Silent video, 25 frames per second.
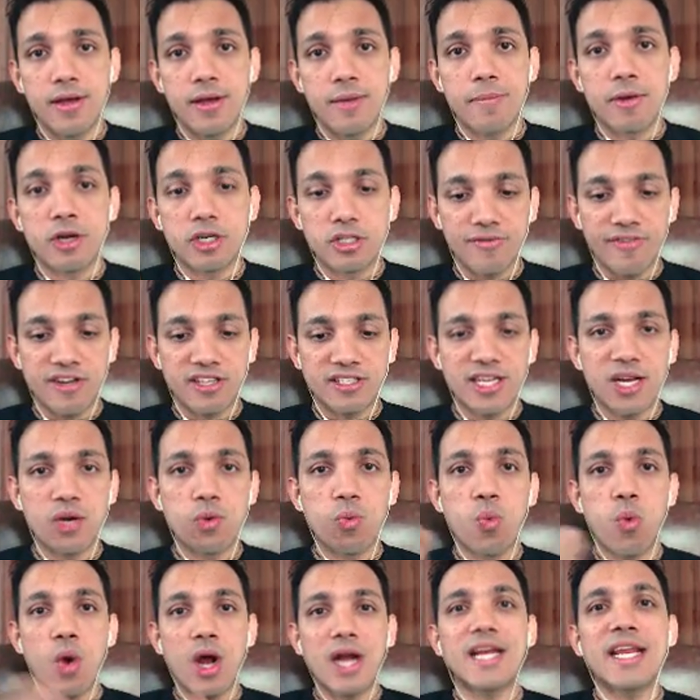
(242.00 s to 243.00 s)
because if I send
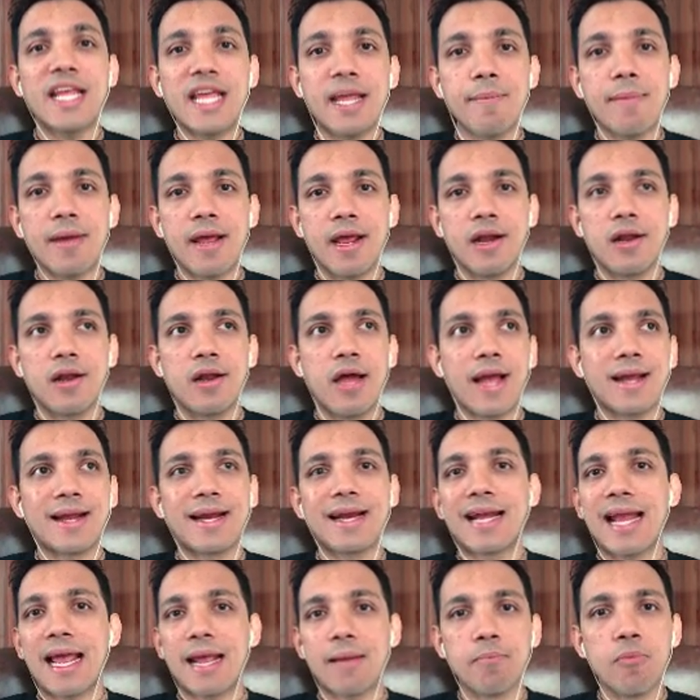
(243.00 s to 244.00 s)
one email, I get
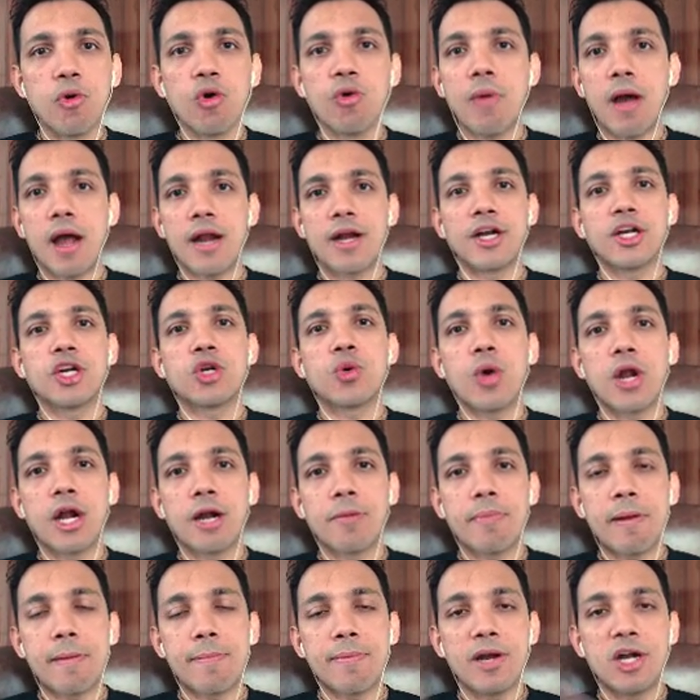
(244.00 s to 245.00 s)
like boom, 100, 200
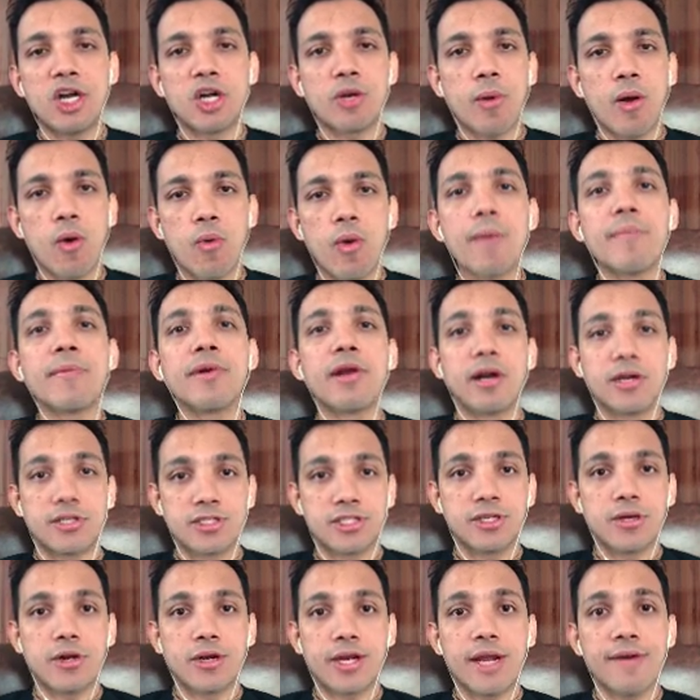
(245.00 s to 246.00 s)
people into my
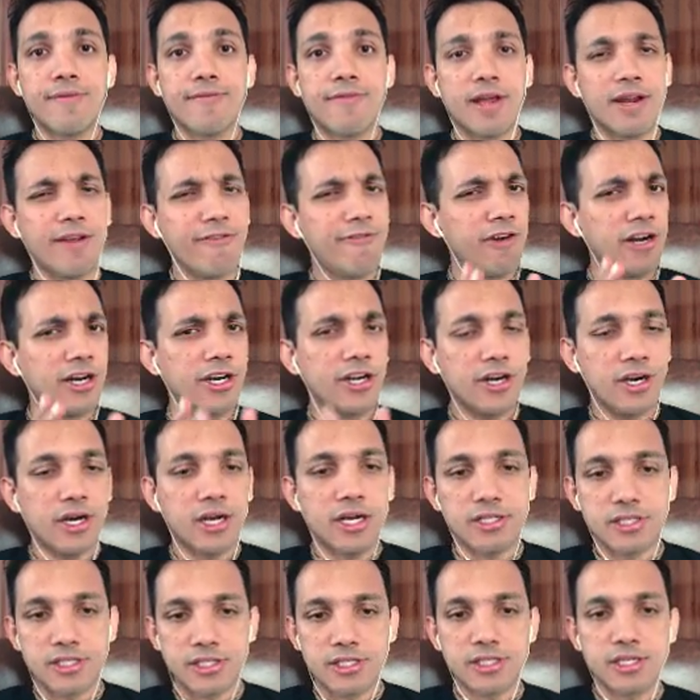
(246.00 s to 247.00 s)
webinars. Okay, very filtered
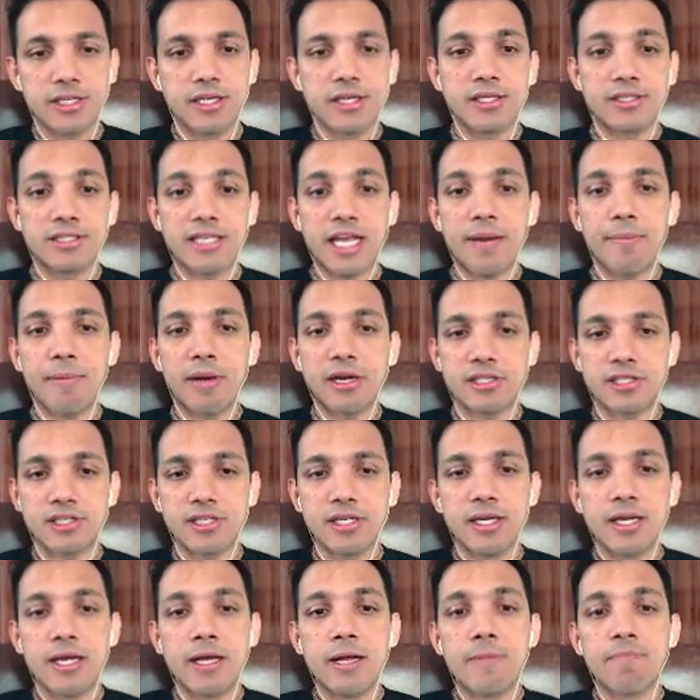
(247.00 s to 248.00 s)
lists, segments.
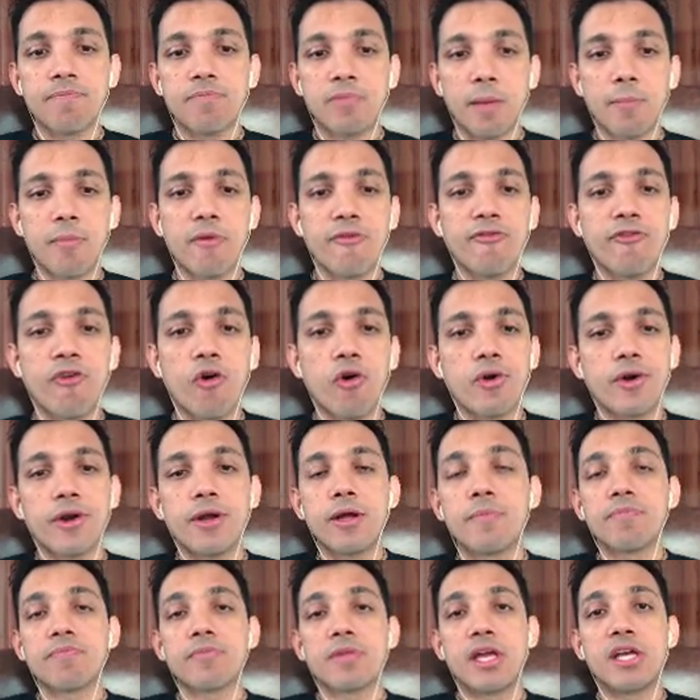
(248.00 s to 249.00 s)
Number
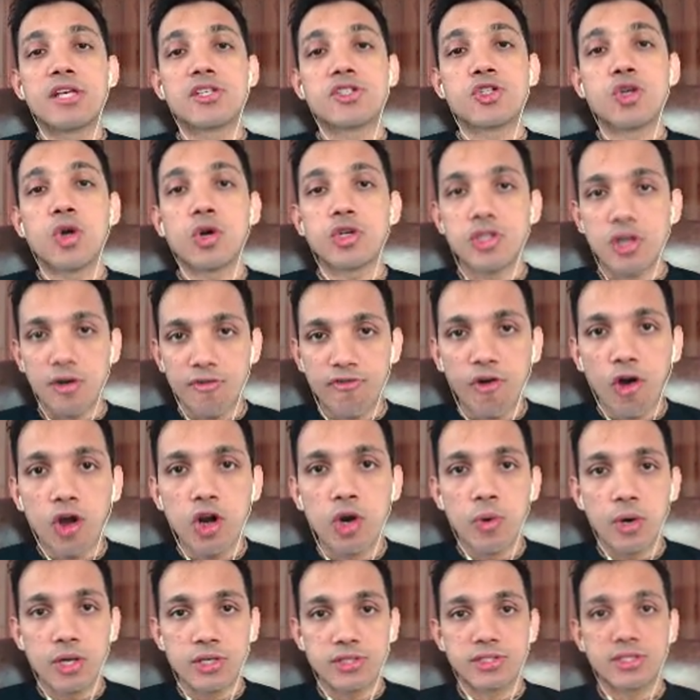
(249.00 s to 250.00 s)
4 is social
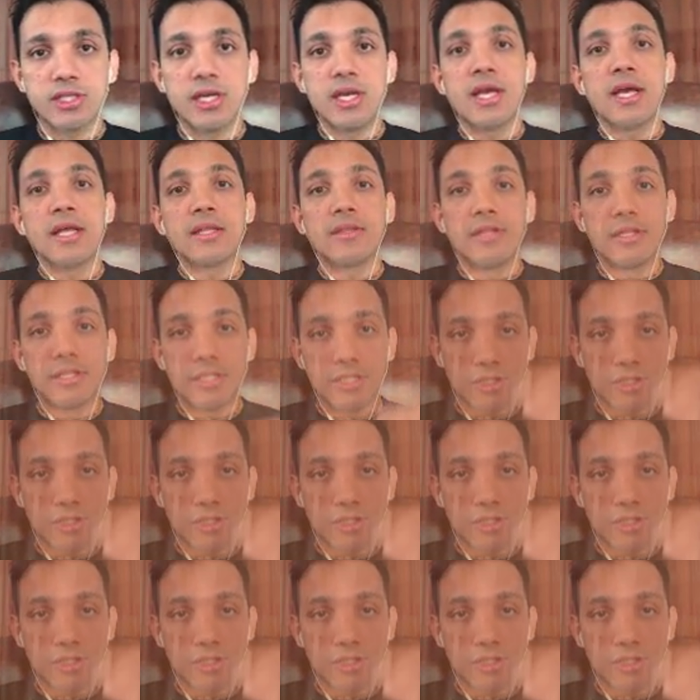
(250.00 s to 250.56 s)
followers. This is